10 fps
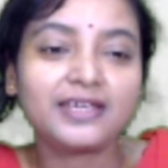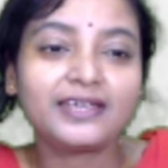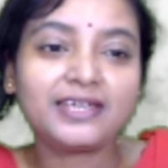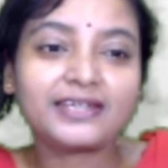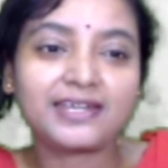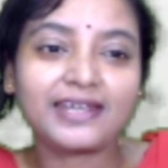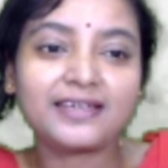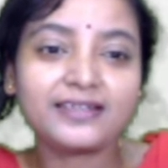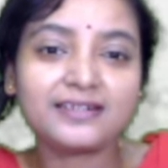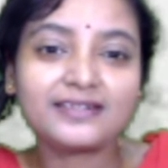He
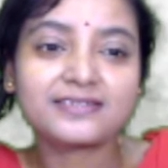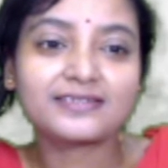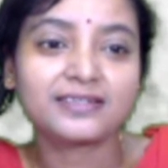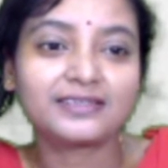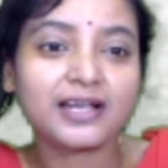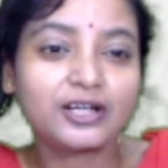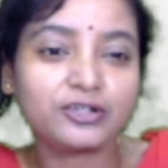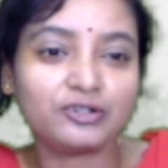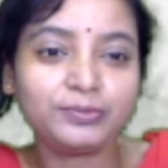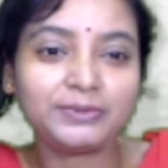tells the group